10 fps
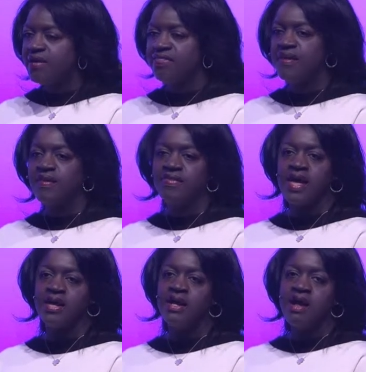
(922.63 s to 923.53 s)
I think
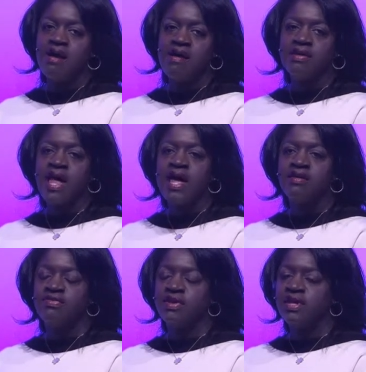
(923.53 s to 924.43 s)
that a lot
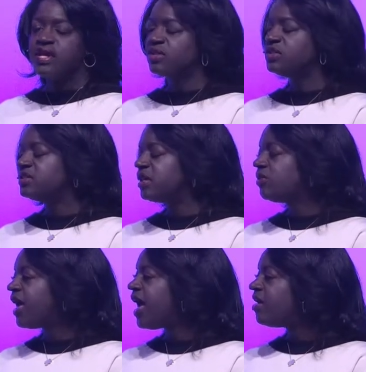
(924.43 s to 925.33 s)
of the connections that
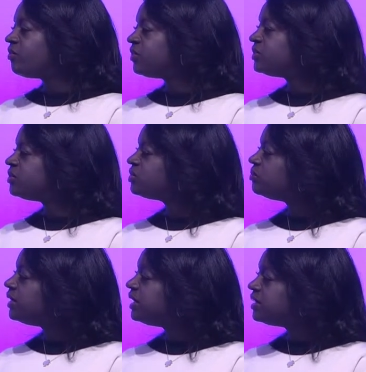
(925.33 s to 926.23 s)
we have with social
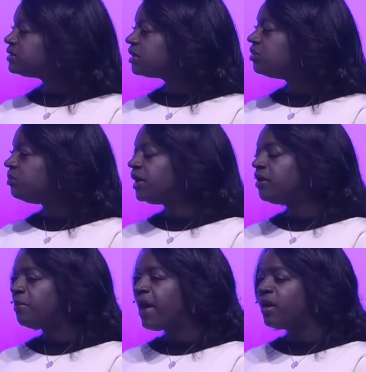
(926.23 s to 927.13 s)
media is going to be
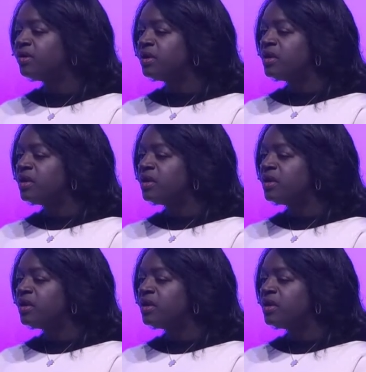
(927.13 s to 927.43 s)
about